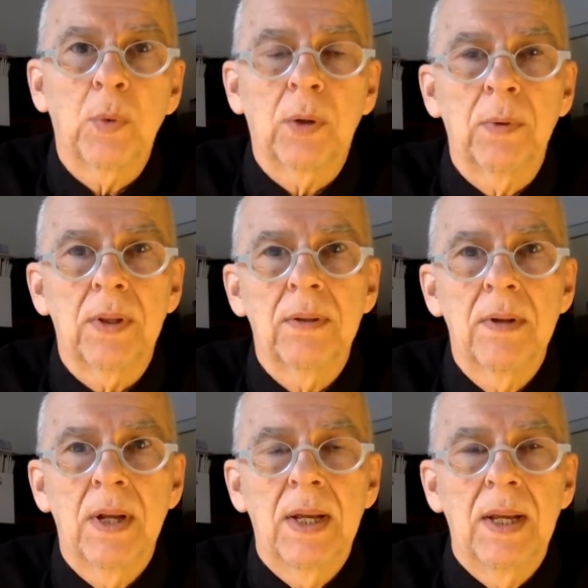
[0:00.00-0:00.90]
work with.
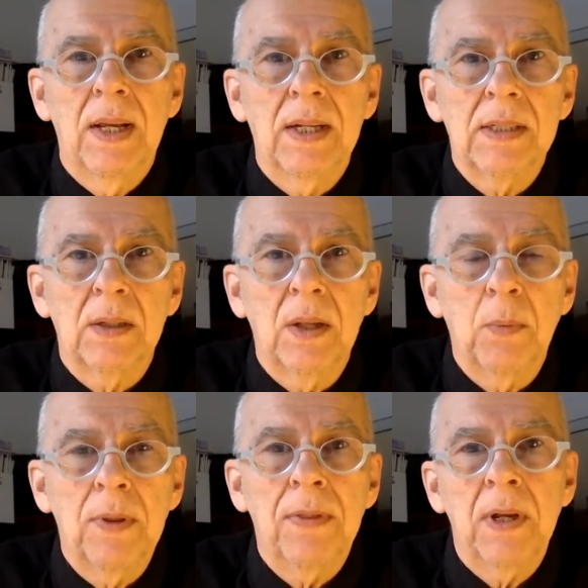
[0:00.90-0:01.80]
And I said, the
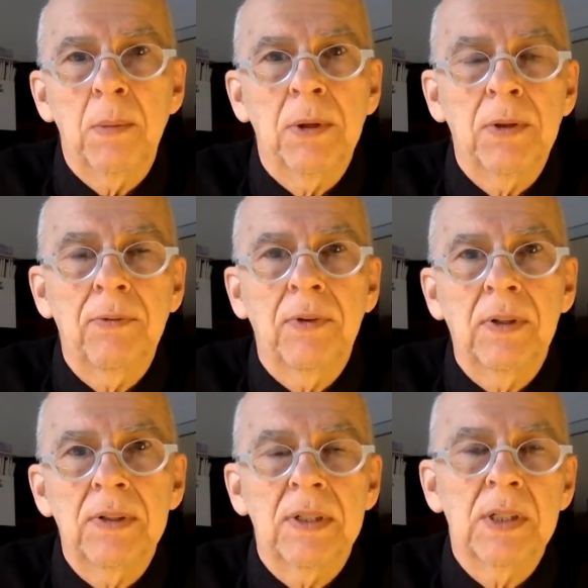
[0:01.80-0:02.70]
one thing about the
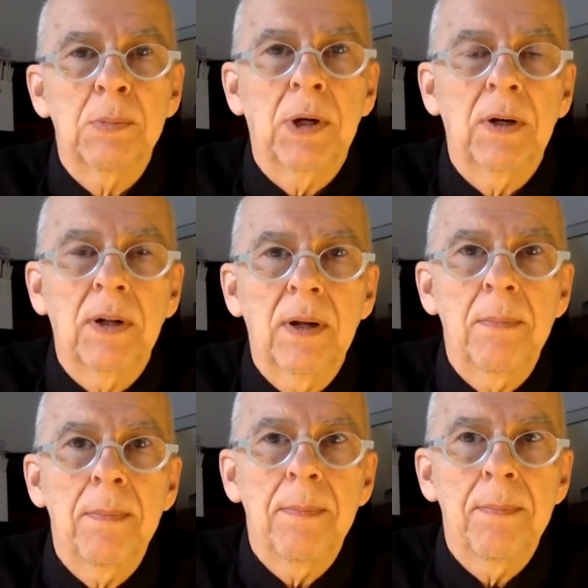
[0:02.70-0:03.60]
fearlessness paradigm,